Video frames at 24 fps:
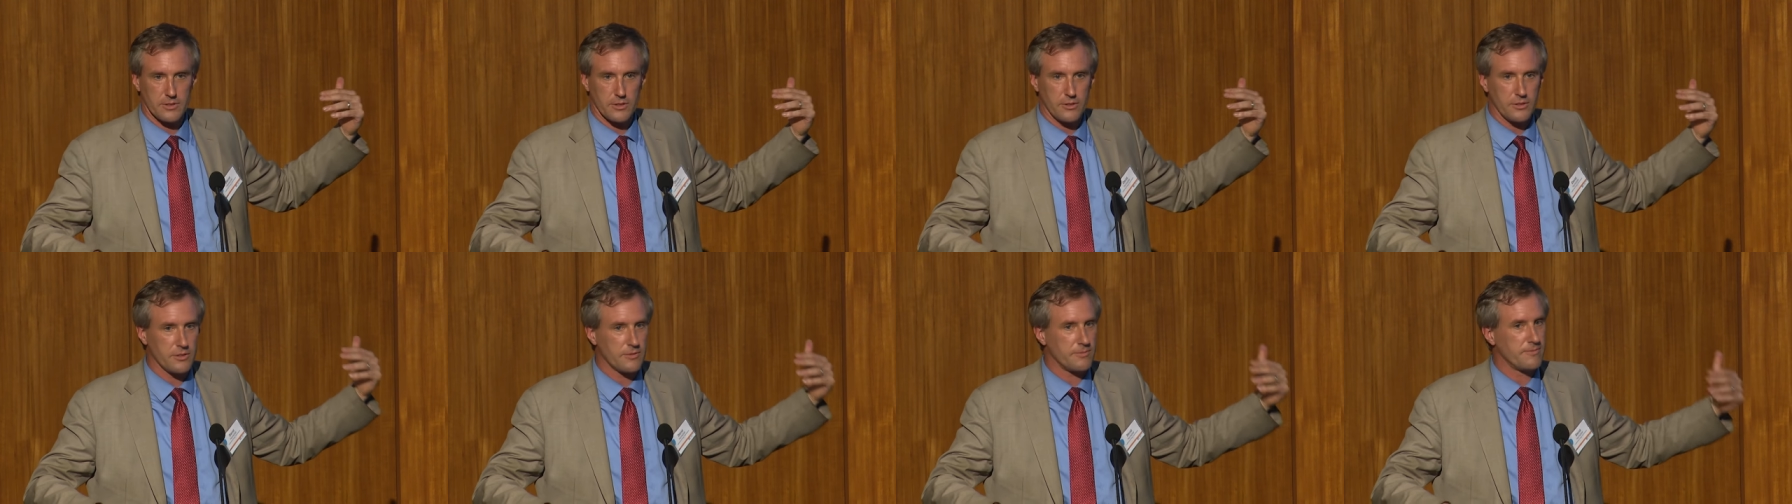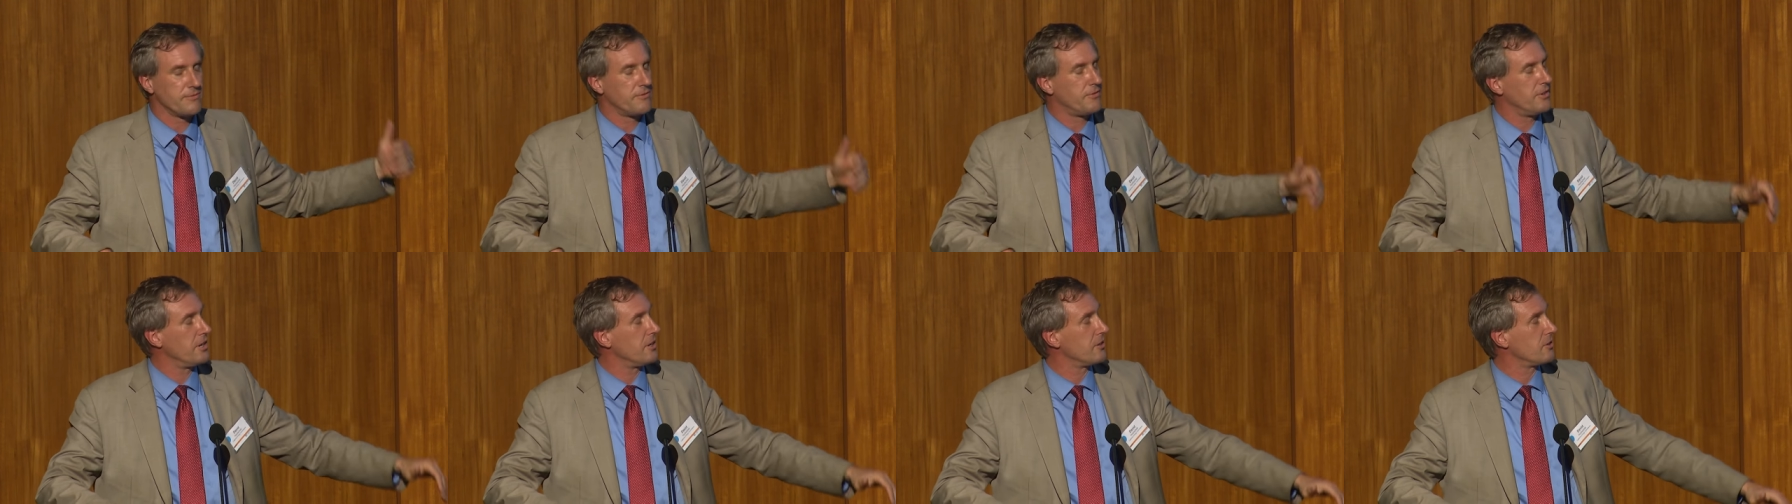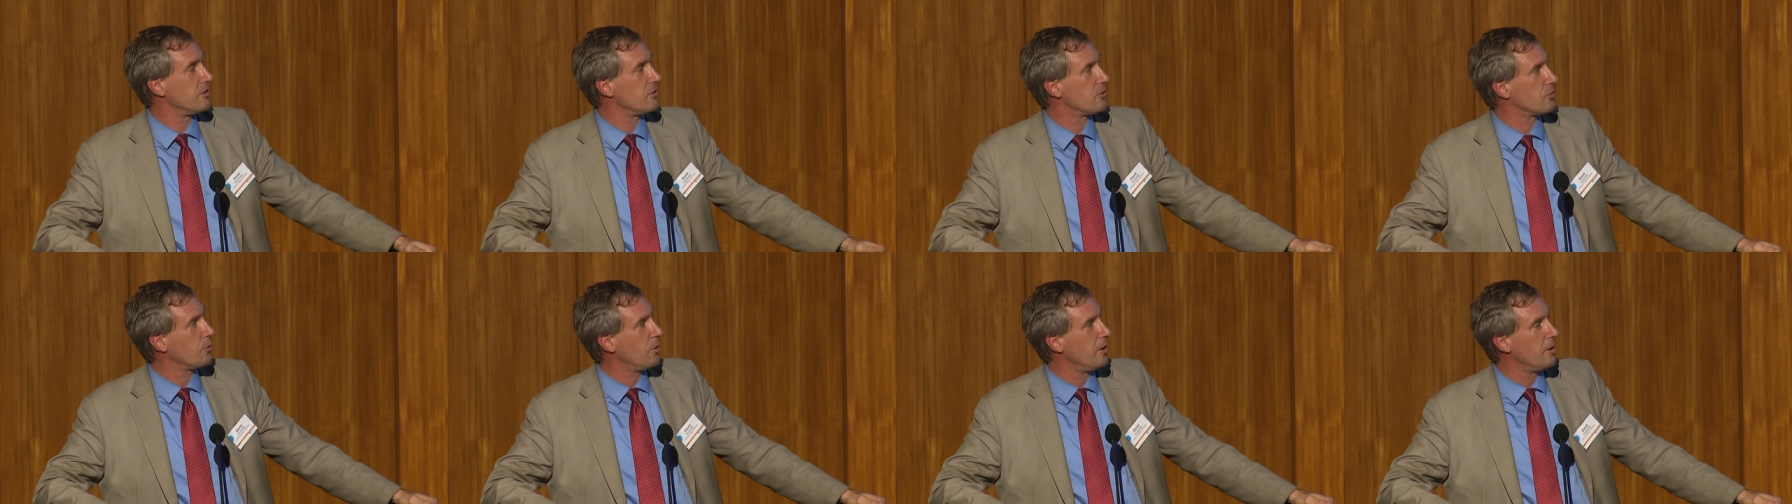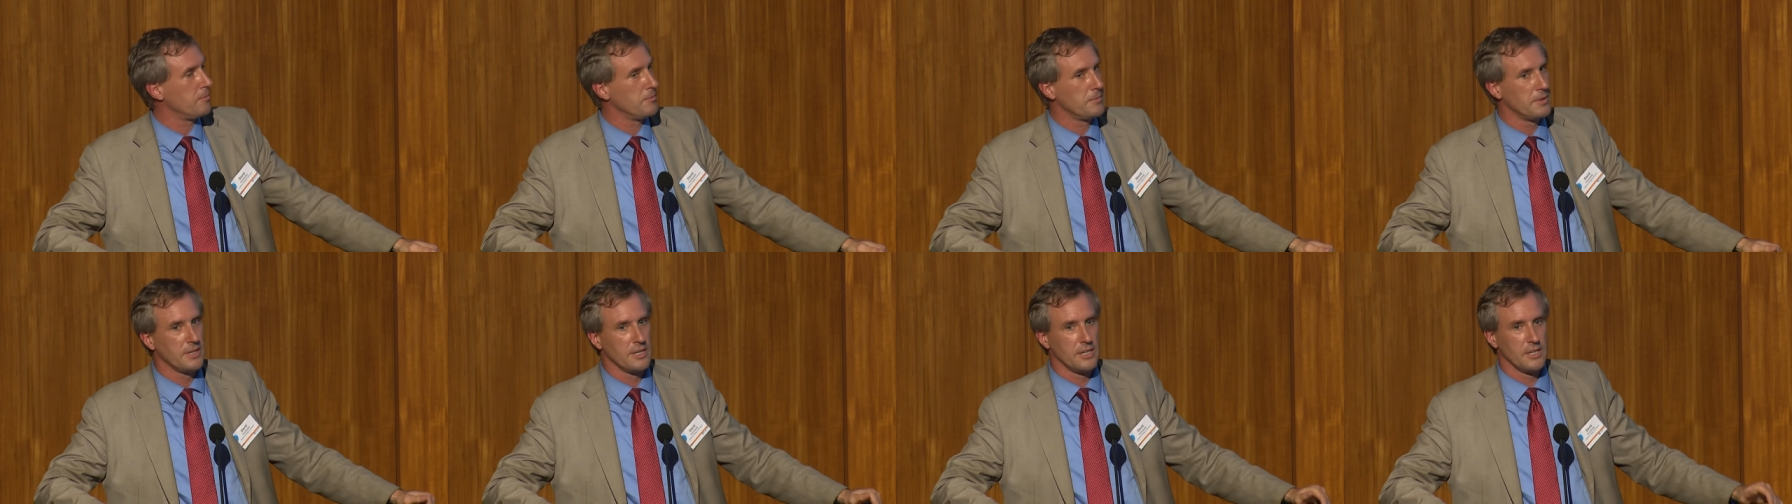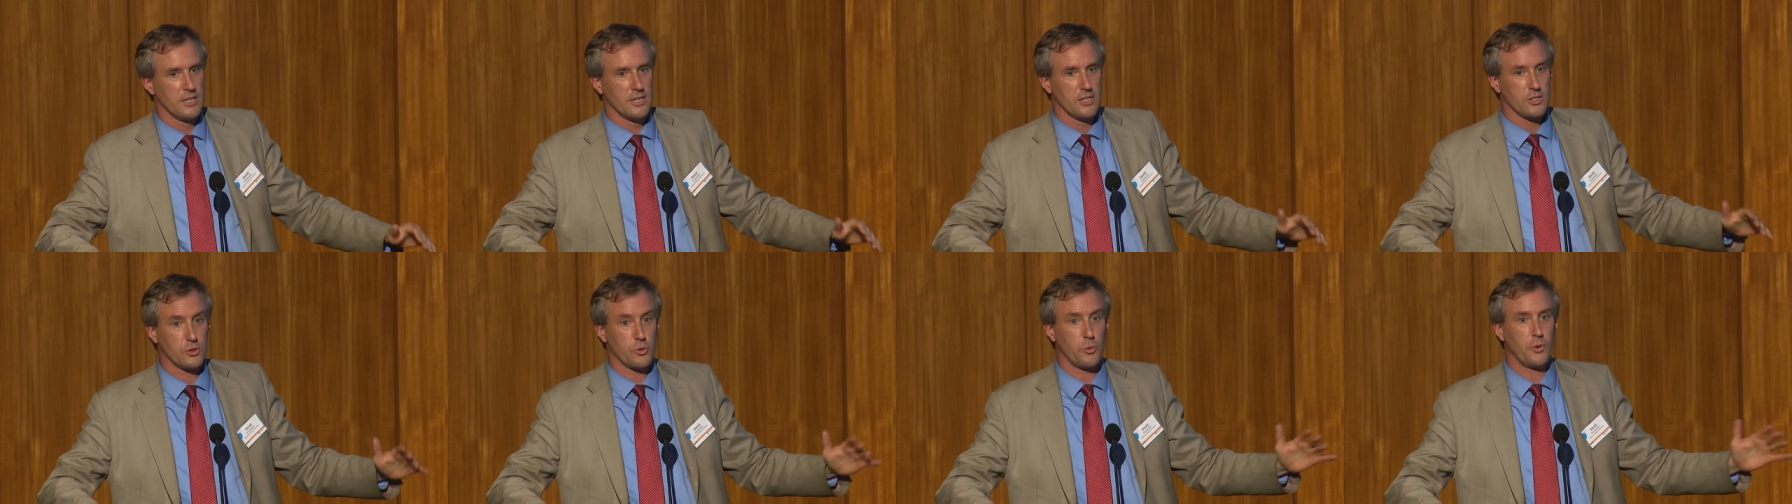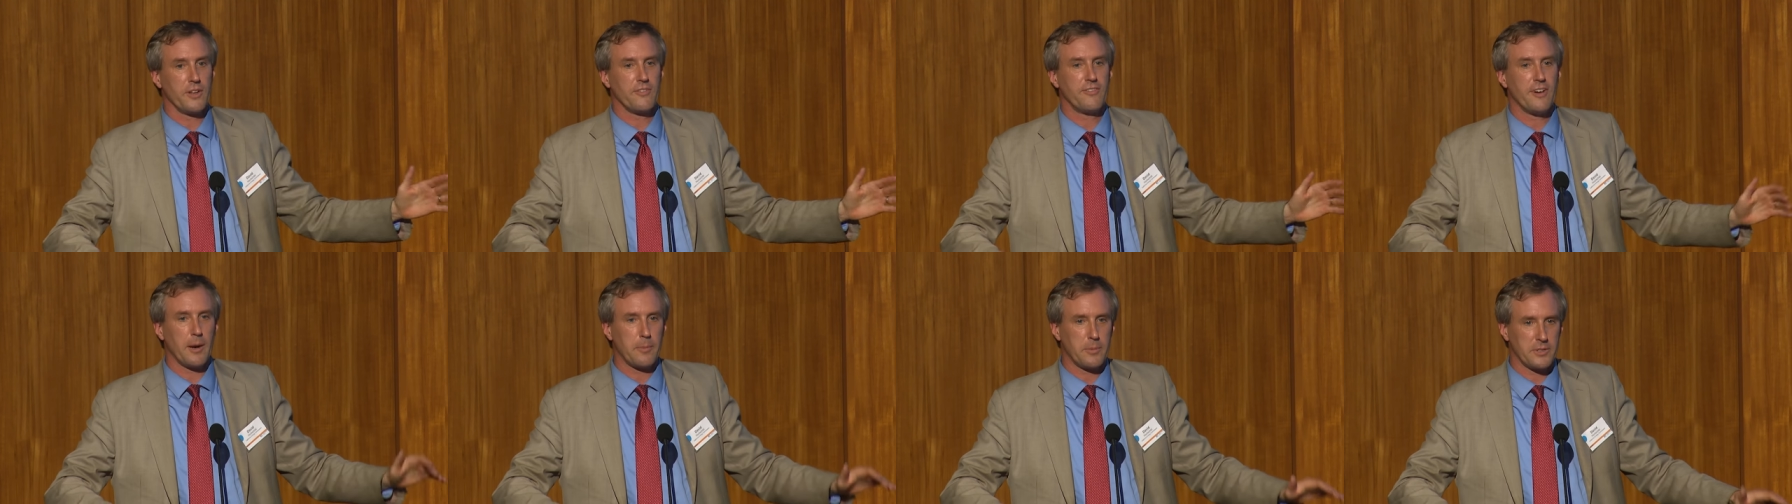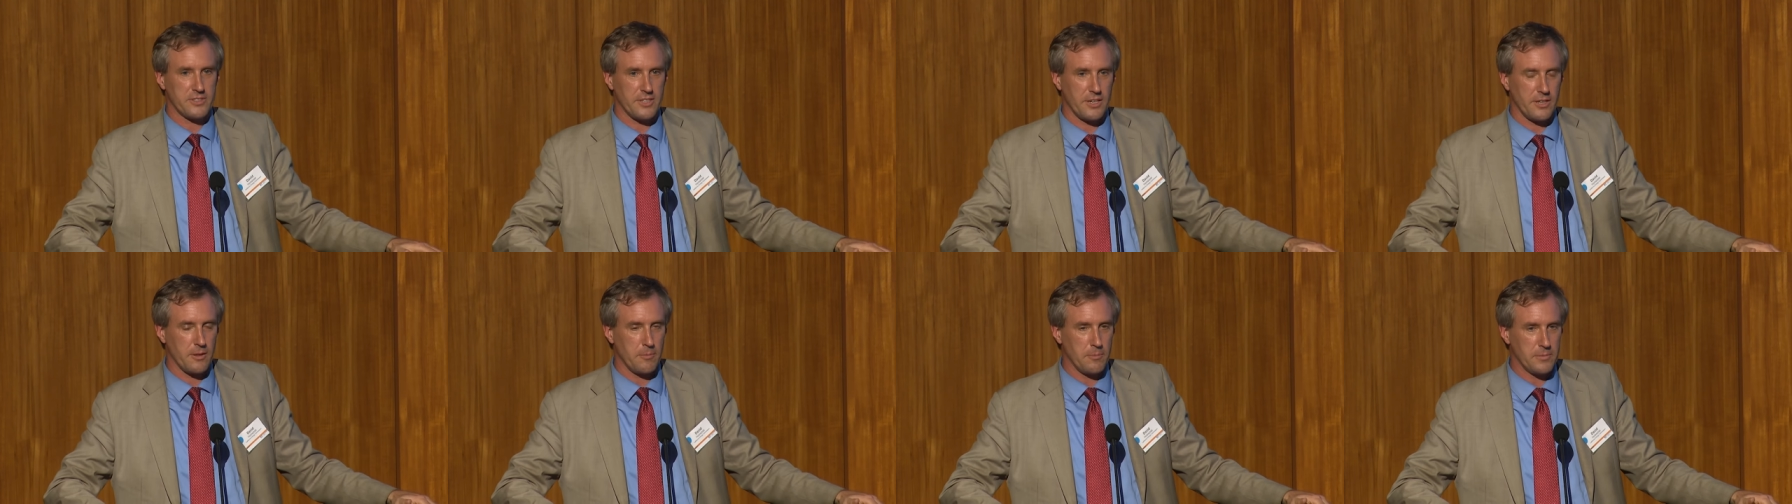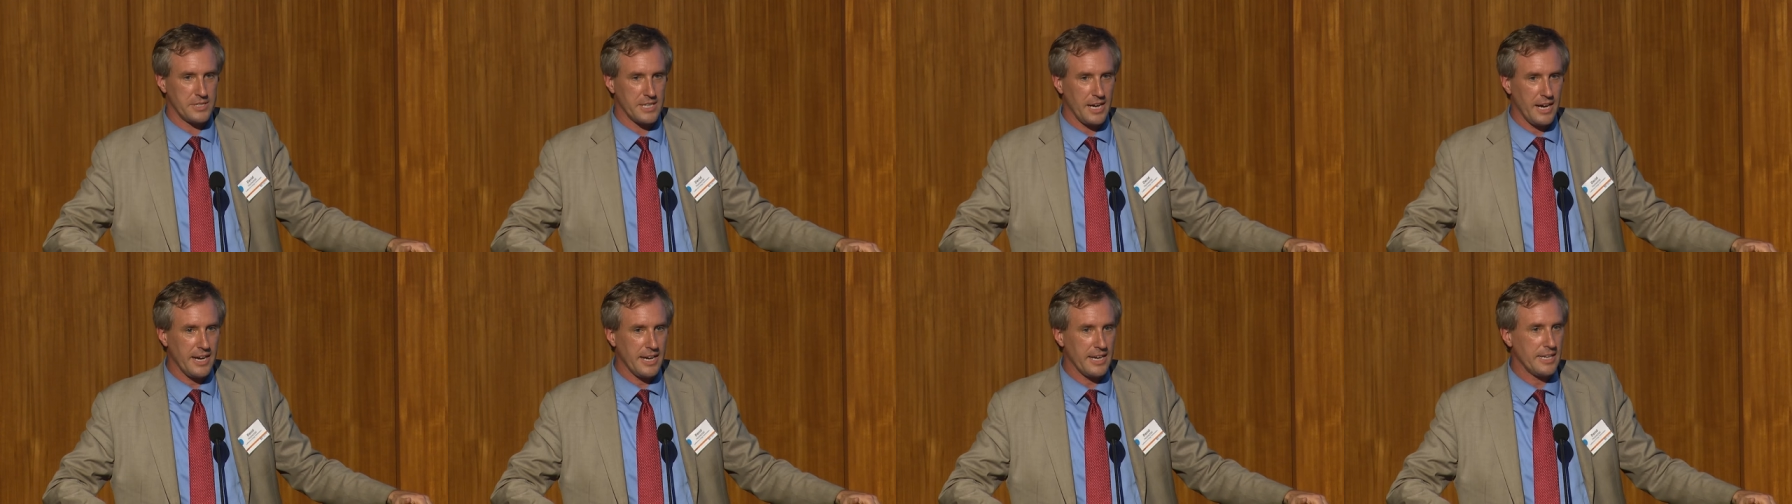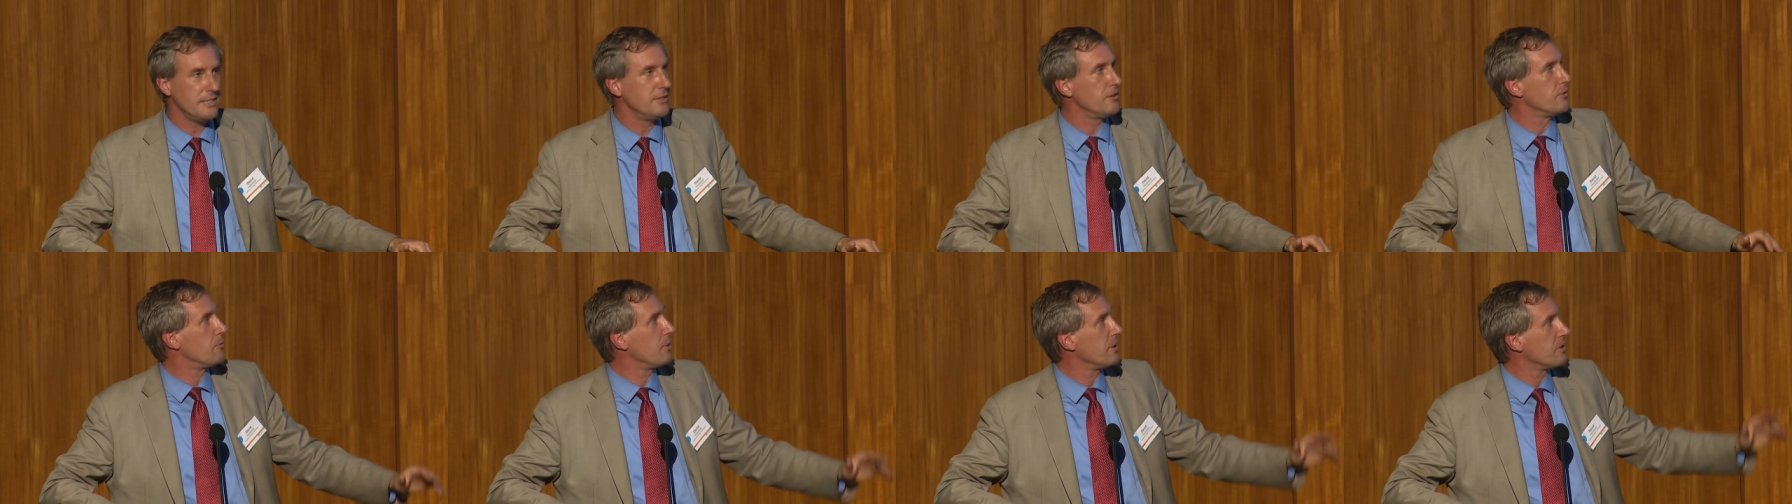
learned to fish and swim. 25% of them died.